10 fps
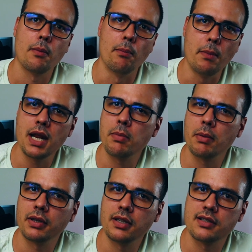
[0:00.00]
Many
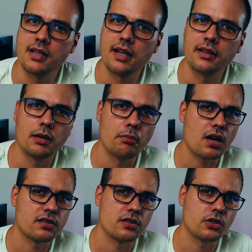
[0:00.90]
people design their
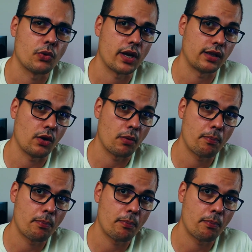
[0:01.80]
boxes correctly on